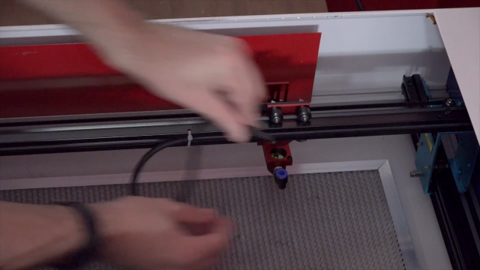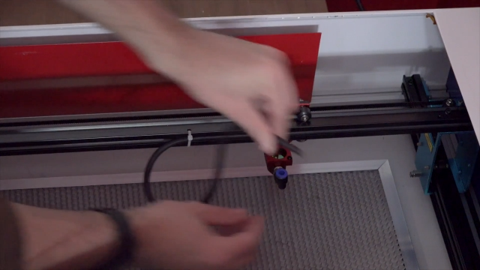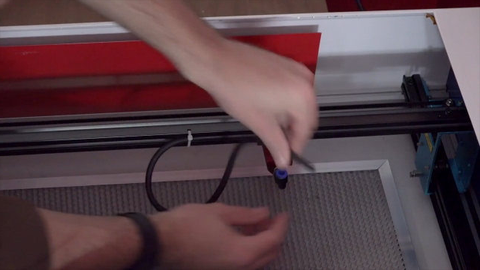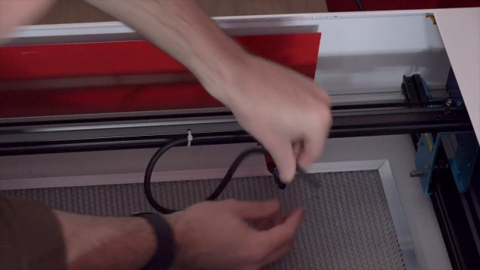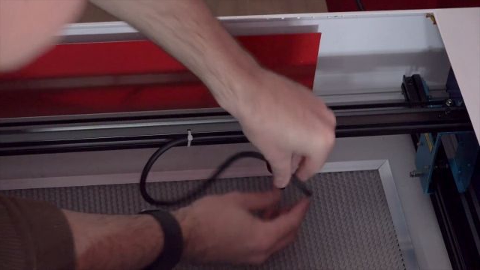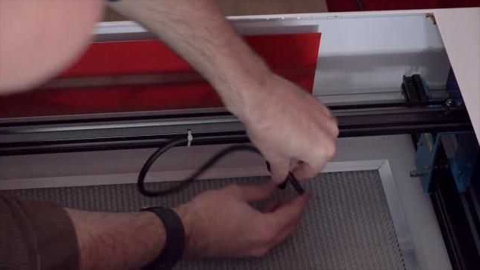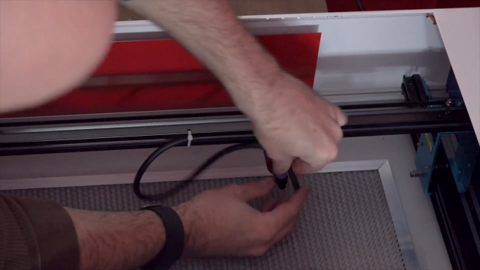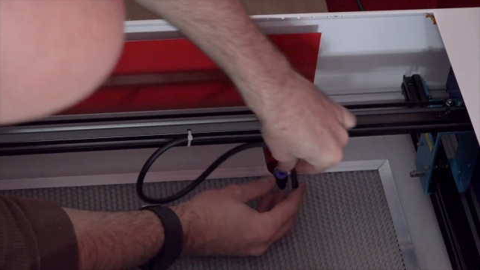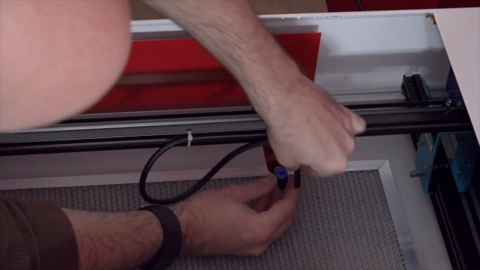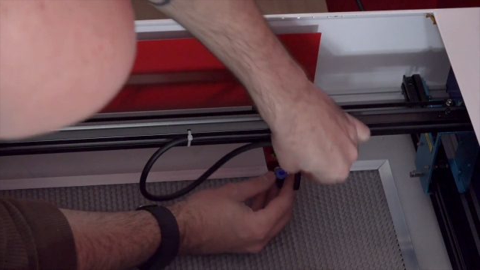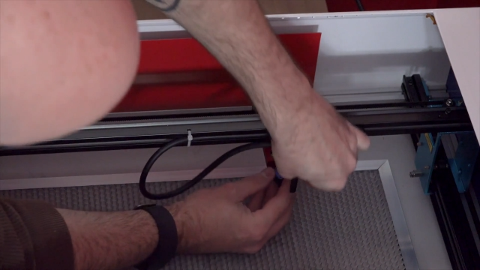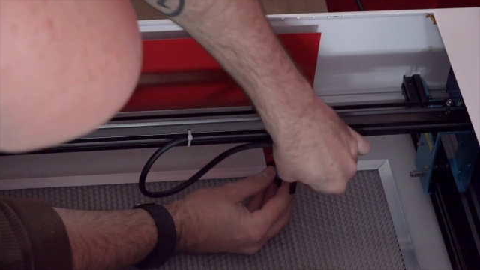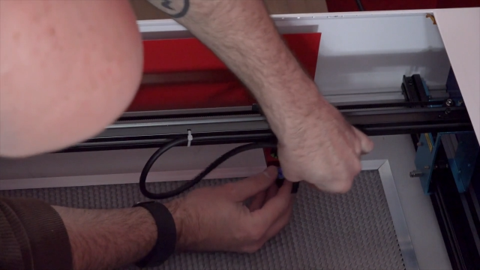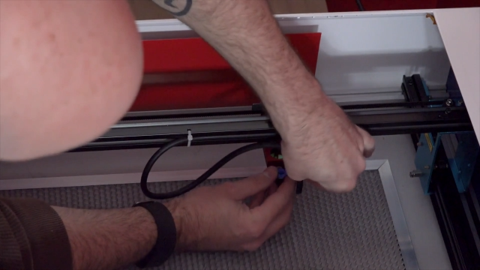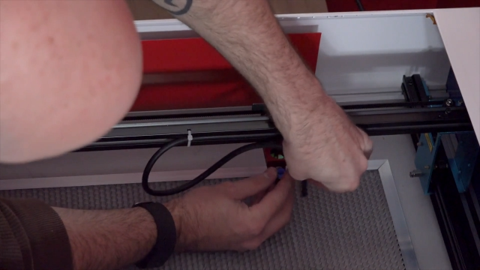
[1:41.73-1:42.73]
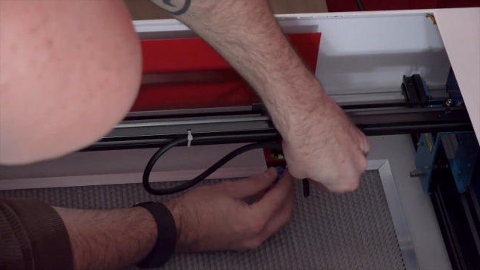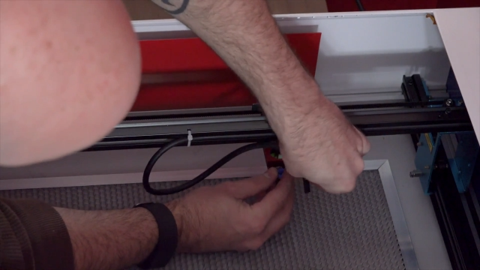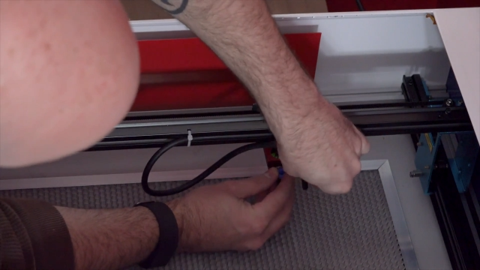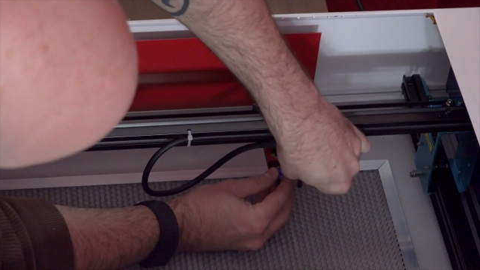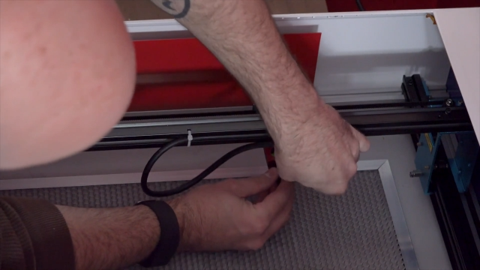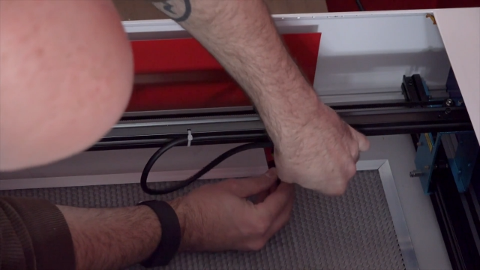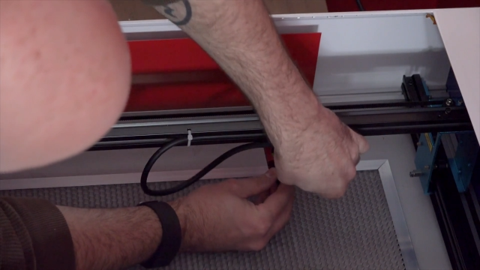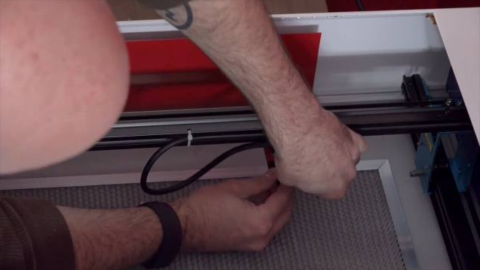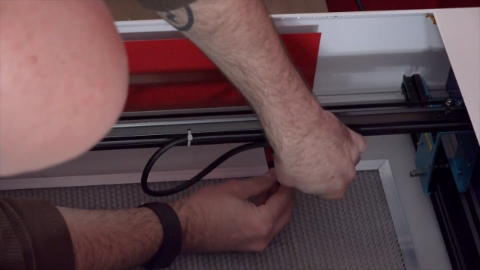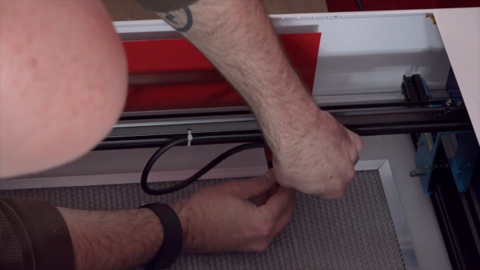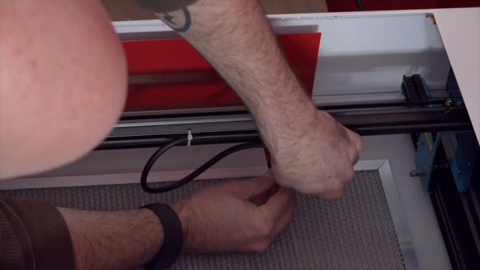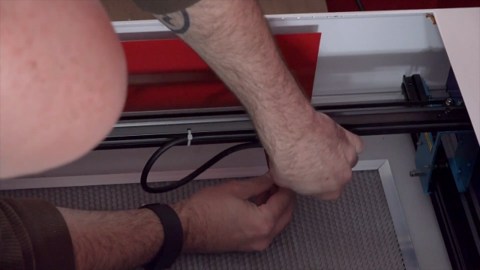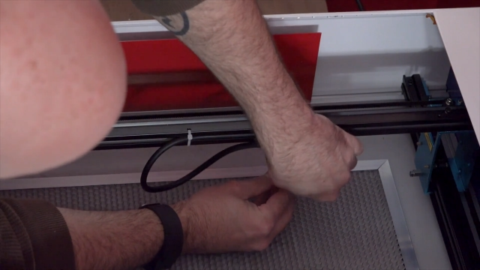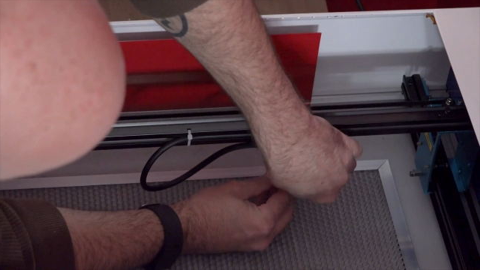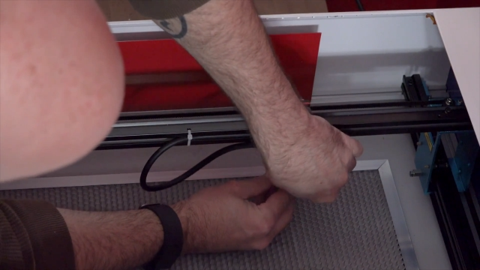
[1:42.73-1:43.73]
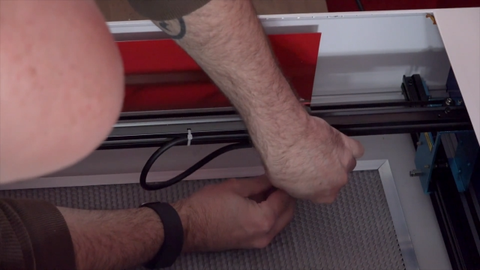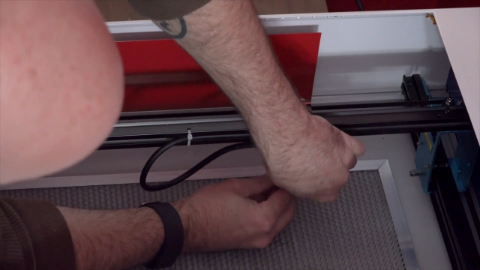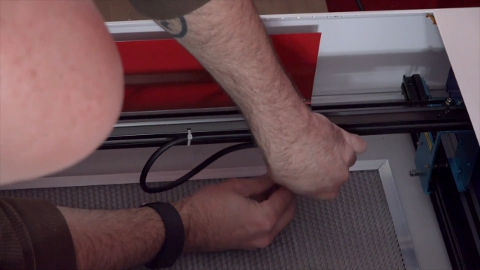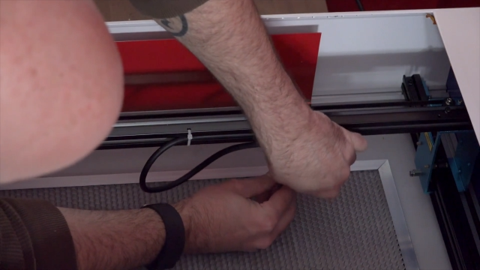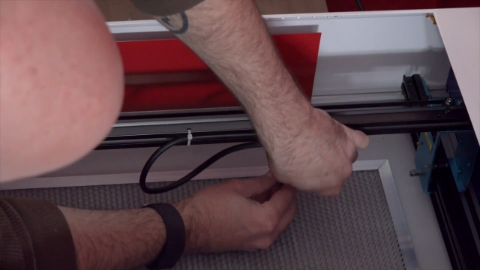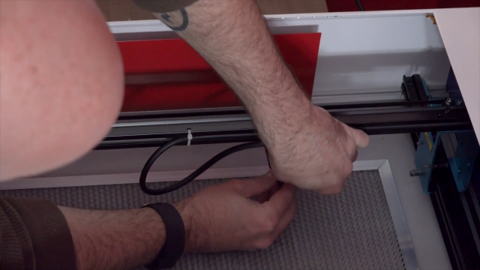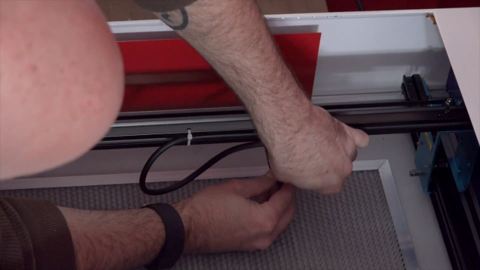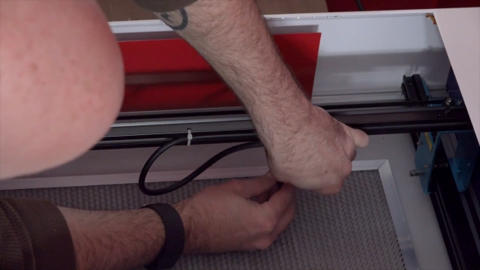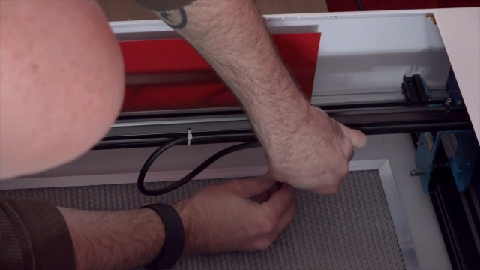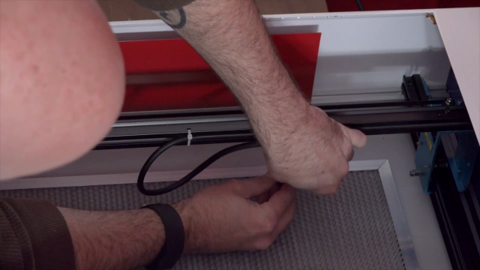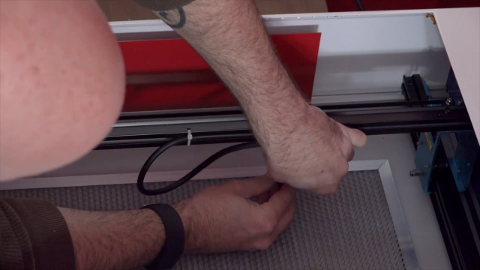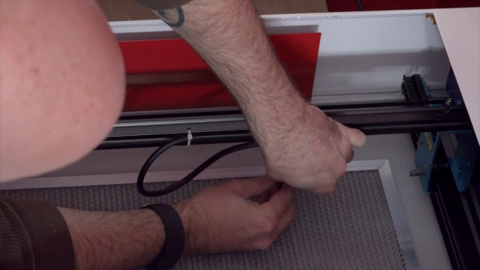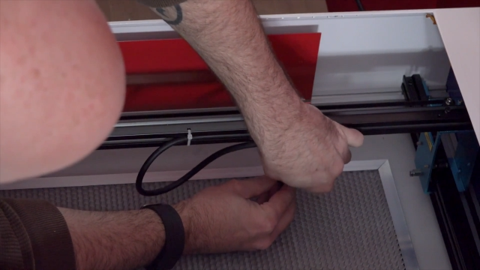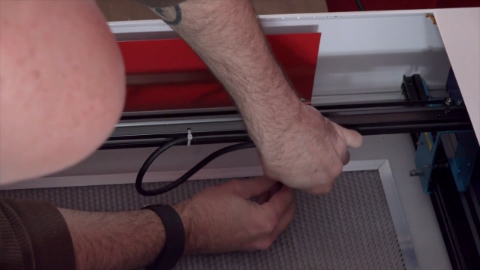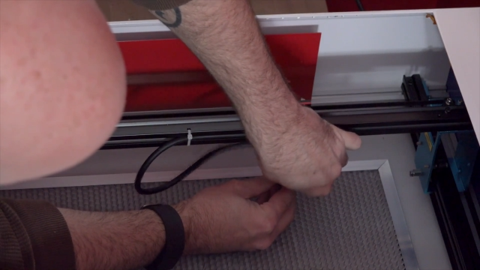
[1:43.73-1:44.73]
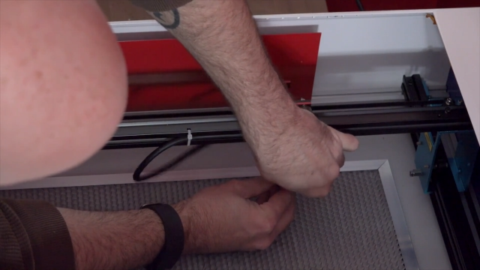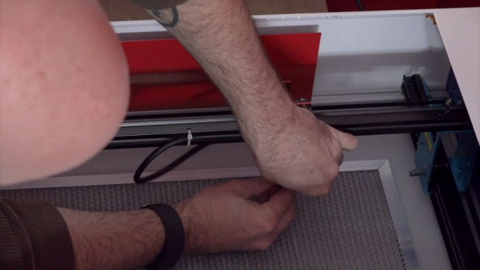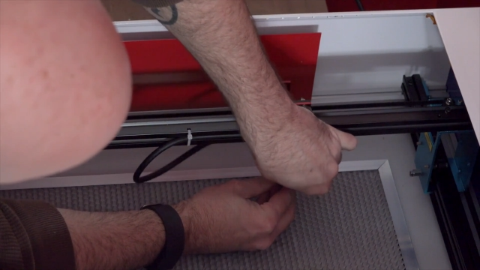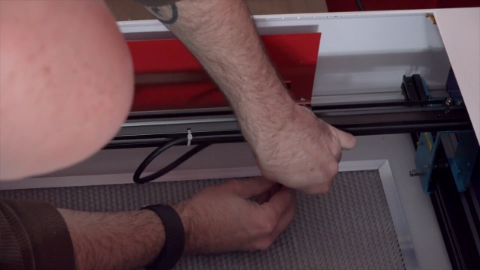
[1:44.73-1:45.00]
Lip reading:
No face is visible, so there are no lips to read.